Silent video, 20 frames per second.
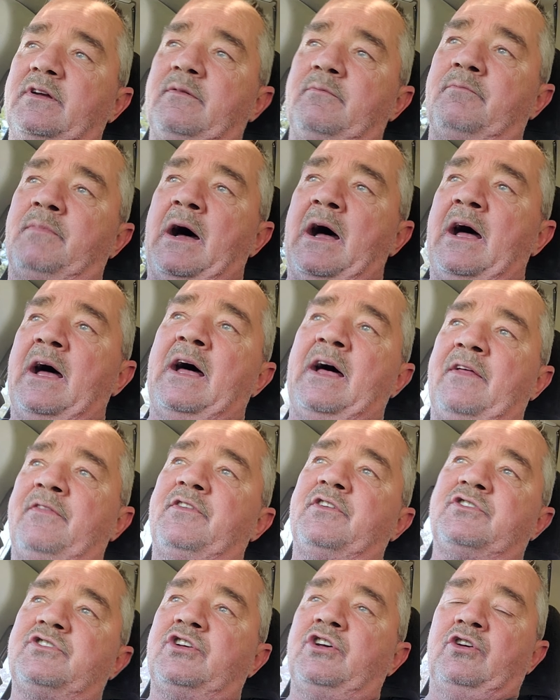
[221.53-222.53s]

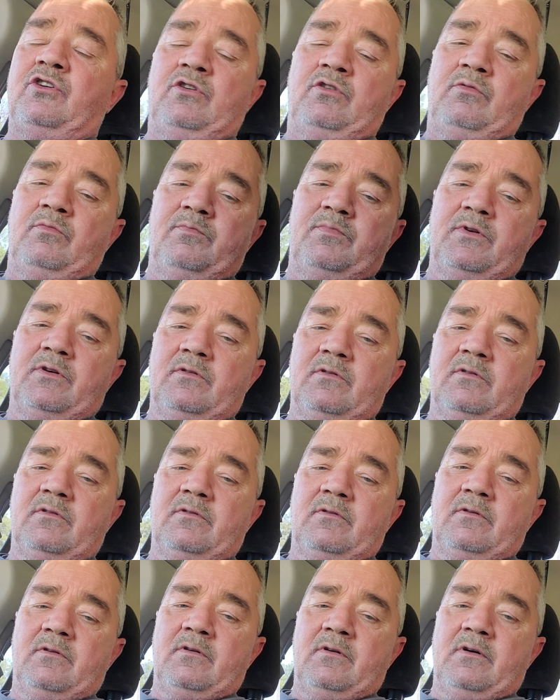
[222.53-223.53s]
behind the tube
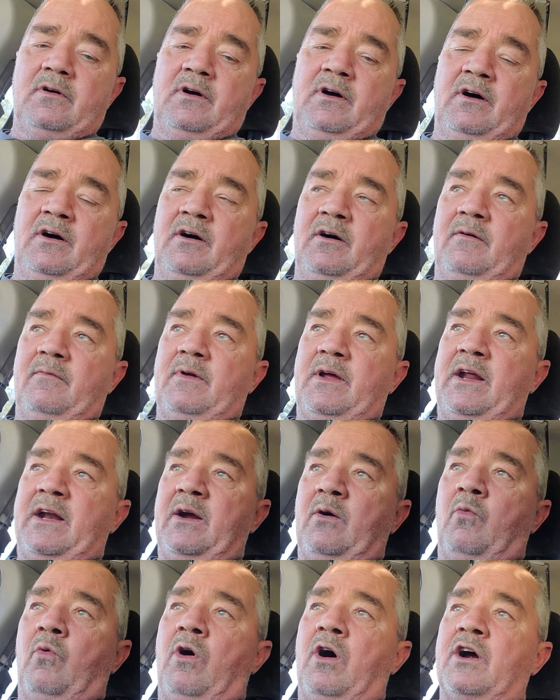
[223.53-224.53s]
and
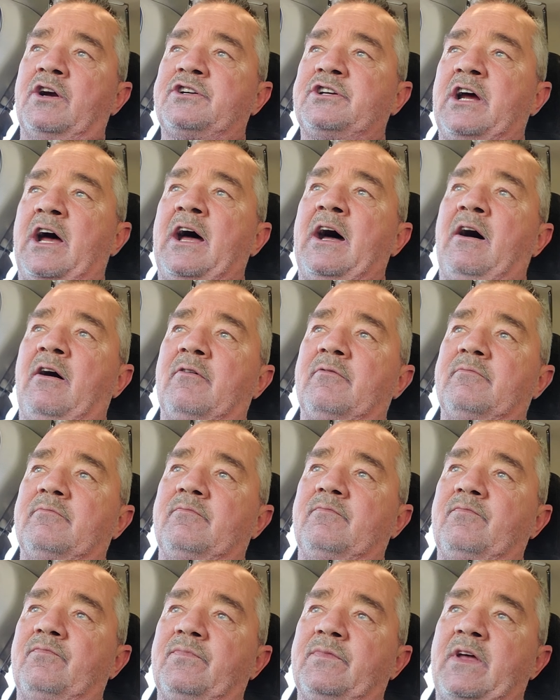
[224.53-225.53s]
it wash out
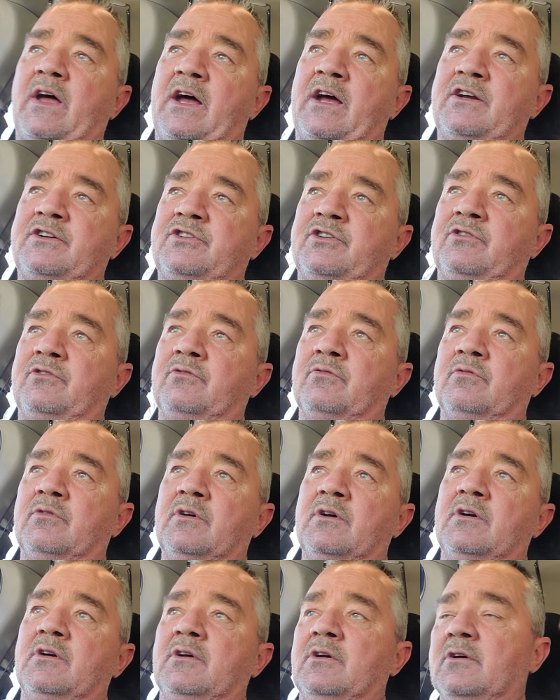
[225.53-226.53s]
as you
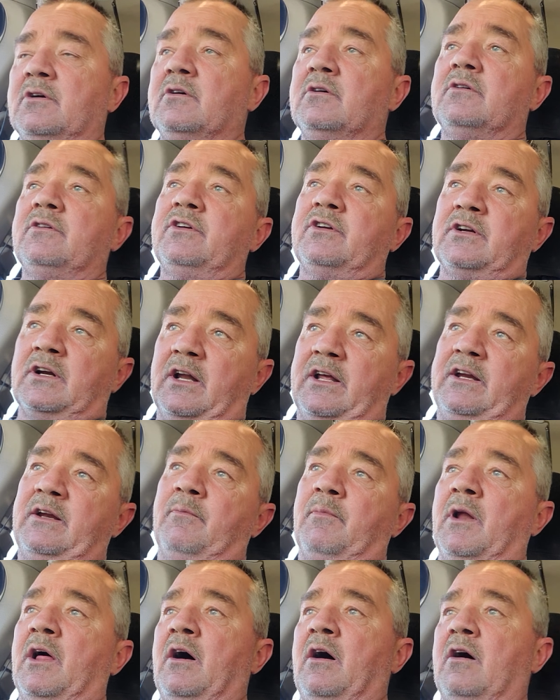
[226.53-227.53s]
clean the
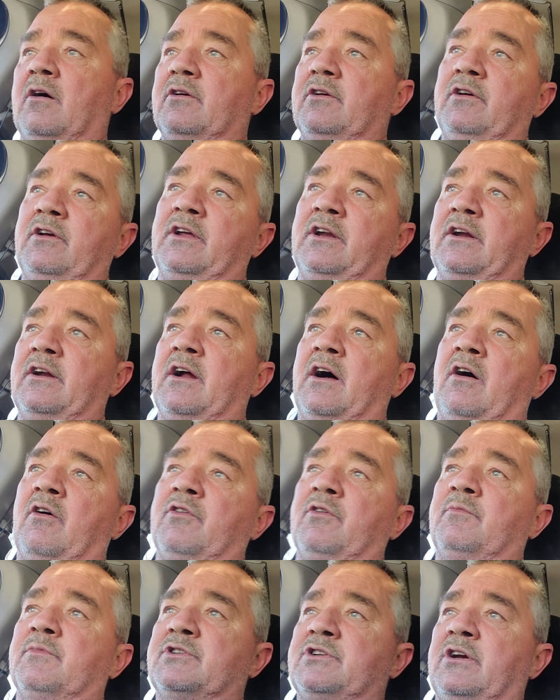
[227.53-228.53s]
block, you get
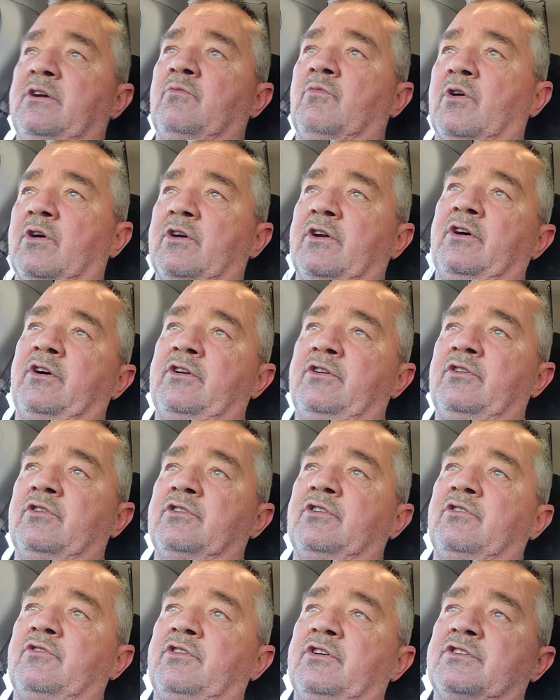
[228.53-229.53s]
all your machine work done, you
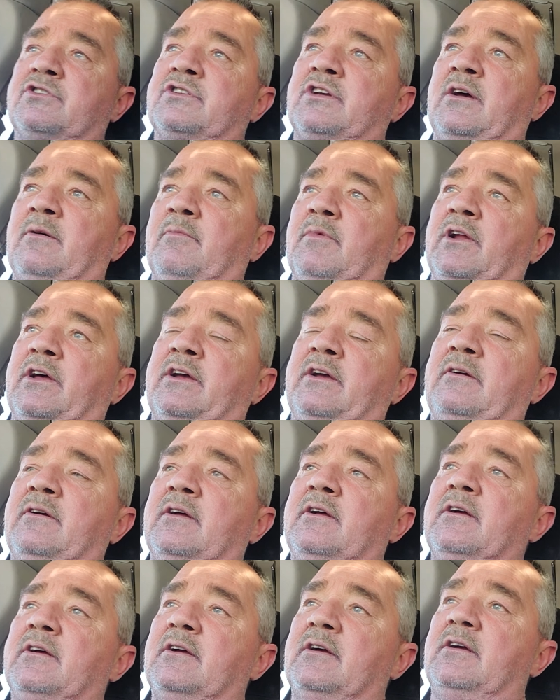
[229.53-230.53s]
do the assembly.
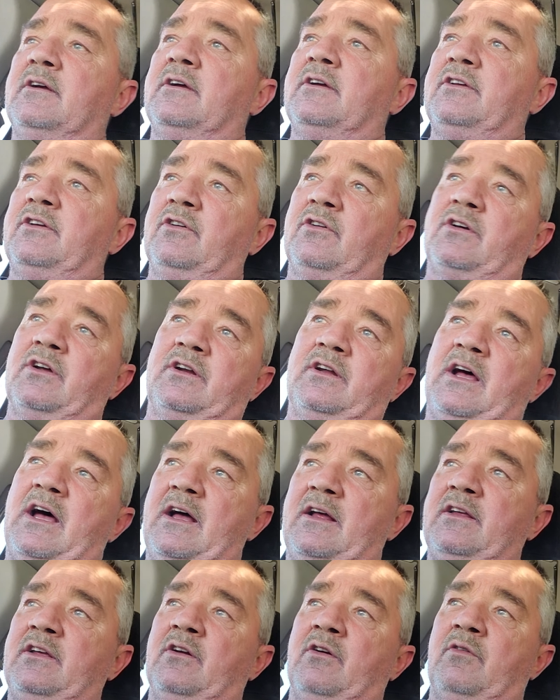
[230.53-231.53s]
You could
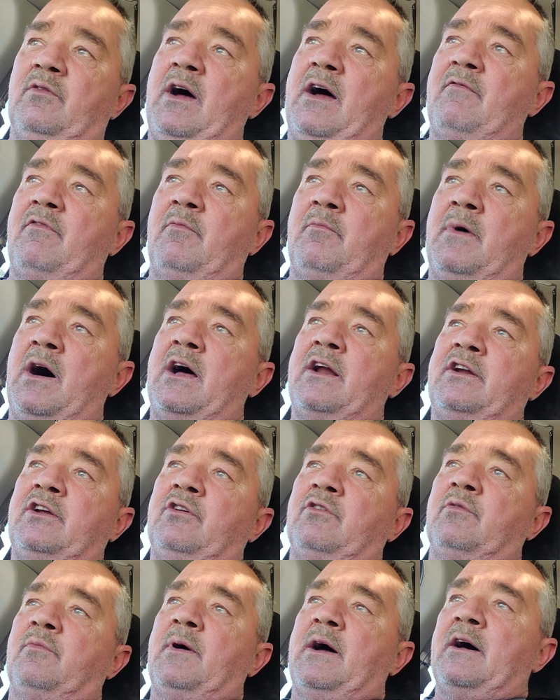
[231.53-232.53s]
have a
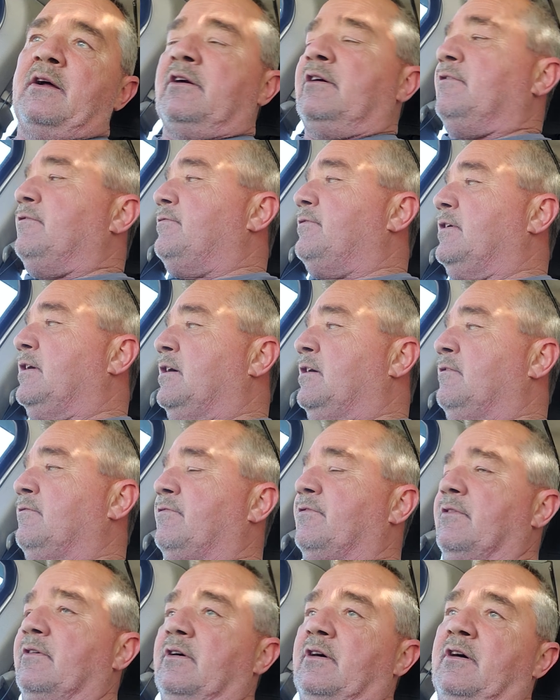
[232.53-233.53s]
minute amount
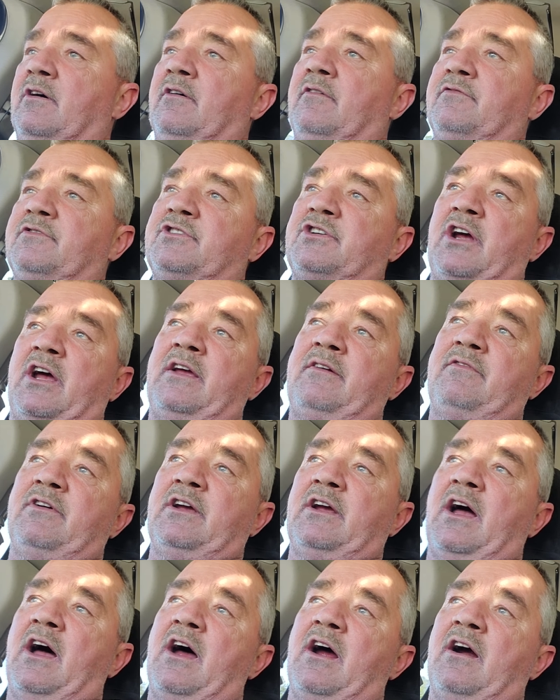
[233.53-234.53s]
of
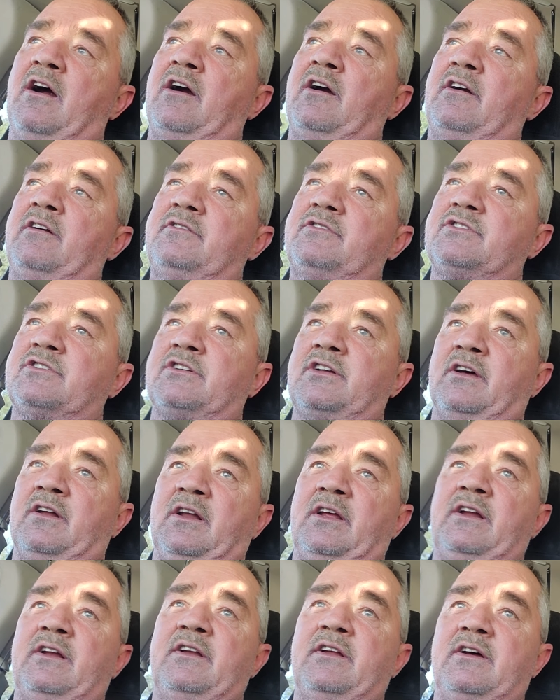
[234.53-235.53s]
shaving iron
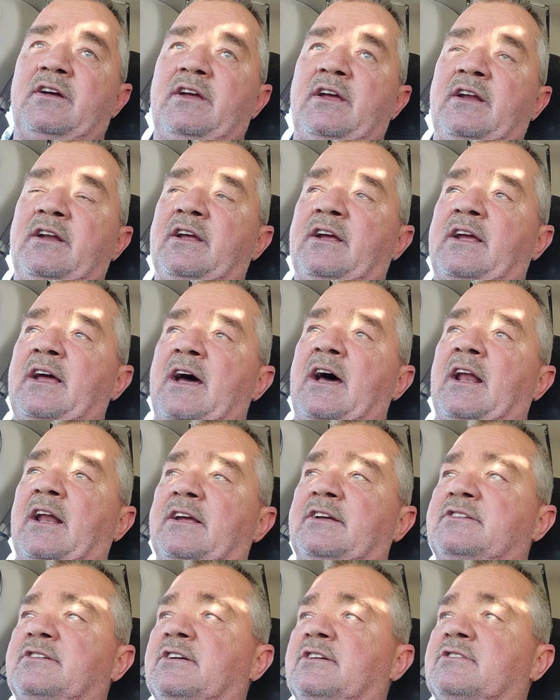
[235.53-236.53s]
still in the
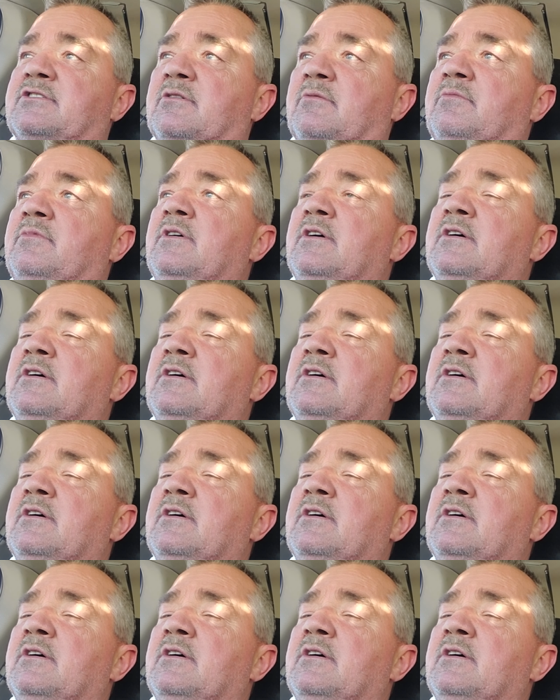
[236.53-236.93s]
galley system.